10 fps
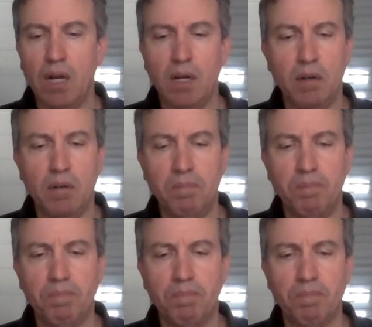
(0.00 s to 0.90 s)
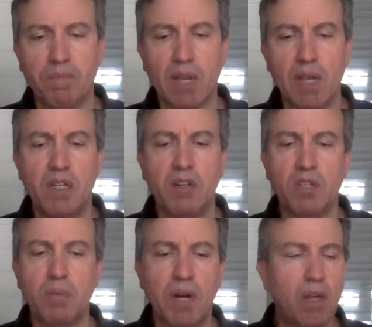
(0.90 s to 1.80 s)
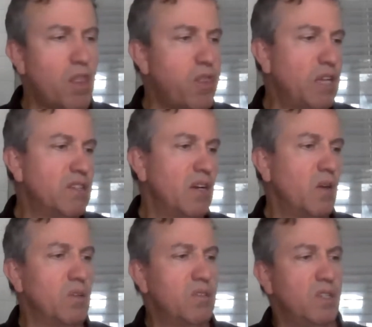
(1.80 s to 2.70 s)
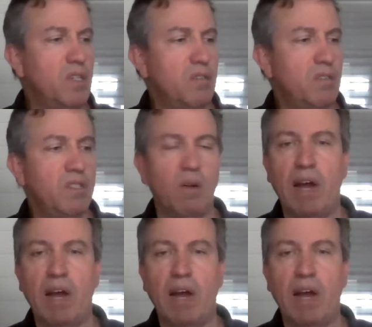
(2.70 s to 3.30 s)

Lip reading: Um, some of the other things I notice is,